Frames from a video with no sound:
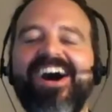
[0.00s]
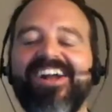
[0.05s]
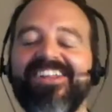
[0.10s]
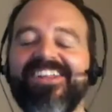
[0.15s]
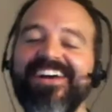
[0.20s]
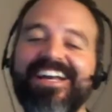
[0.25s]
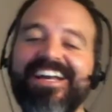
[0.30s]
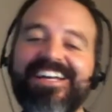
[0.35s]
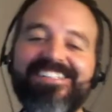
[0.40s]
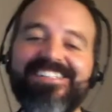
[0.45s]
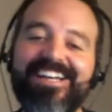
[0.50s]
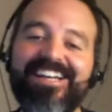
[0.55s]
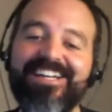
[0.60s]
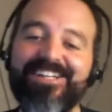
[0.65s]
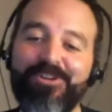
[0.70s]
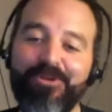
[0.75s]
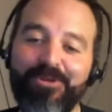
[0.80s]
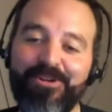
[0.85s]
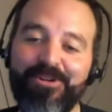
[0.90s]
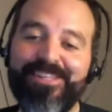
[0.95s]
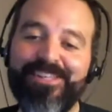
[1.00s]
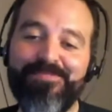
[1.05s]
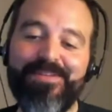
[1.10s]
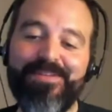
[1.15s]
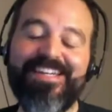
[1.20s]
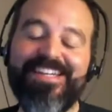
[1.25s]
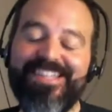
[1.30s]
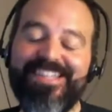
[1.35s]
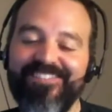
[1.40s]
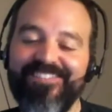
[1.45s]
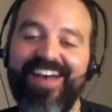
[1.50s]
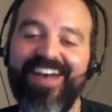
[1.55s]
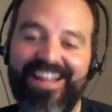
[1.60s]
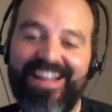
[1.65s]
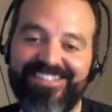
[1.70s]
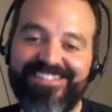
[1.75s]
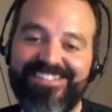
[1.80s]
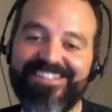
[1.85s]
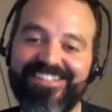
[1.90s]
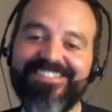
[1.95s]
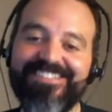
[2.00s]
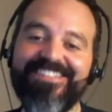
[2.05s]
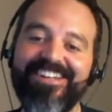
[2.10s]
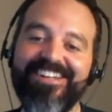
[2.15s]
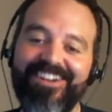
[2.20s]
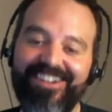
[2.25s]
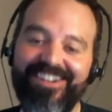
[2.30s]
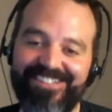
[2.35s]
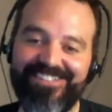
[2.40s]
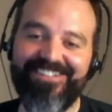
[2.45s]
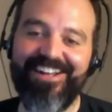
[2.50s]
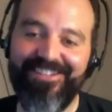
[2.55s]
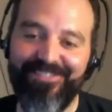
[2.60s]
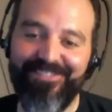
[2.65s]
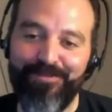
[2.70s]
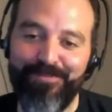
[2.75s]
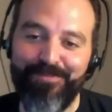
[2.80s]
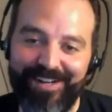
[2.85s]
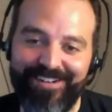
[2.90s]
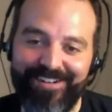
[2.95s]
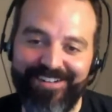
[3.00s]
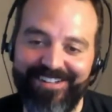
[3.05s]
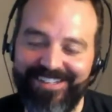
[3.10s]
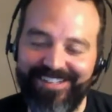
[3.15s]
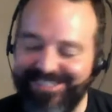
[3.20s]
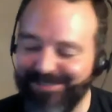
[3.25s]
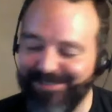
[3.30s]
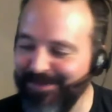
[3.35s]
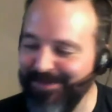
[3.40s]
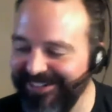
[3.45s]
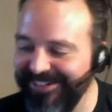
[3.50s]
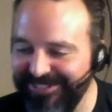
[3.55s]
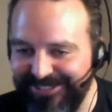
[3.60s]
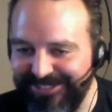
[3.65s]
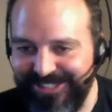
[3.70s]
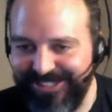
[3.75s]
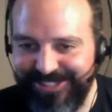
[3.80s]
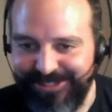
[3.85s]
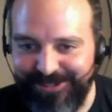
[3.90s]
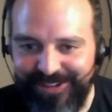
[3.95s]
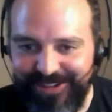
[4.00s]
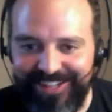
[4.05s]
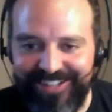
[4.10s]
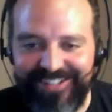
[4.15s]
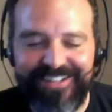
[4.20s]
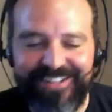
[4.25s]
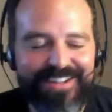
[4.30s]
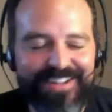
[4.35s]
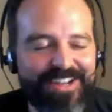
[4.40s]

Although I guess ignoring the P in the mattresses could also have its perils as well.